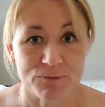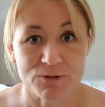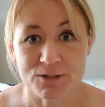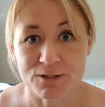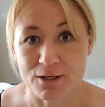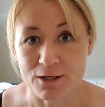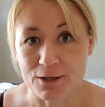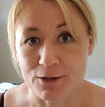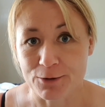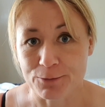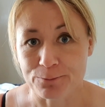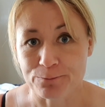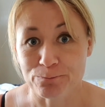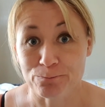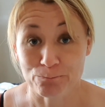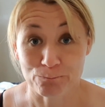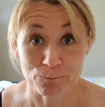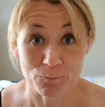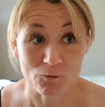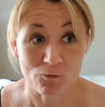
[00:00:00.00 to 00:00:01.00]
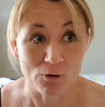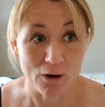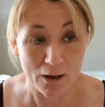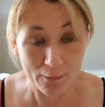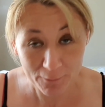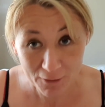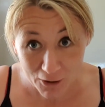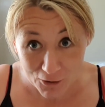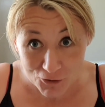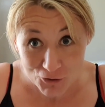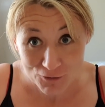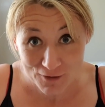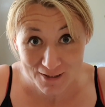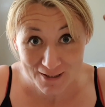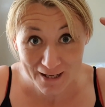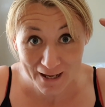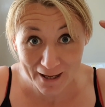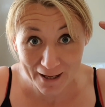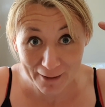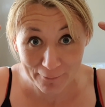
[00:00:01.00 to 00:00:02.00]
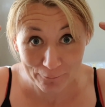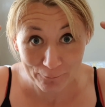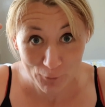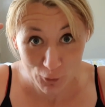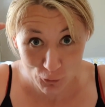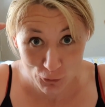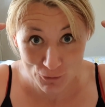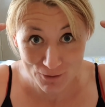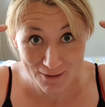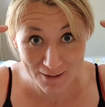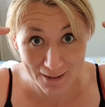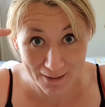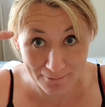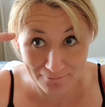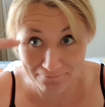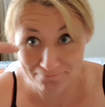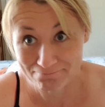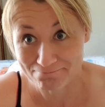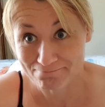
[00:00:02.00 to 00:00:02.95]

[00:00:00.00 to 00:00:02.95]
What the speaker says: So, all right, I'm going to go do this hair. Go do this hair.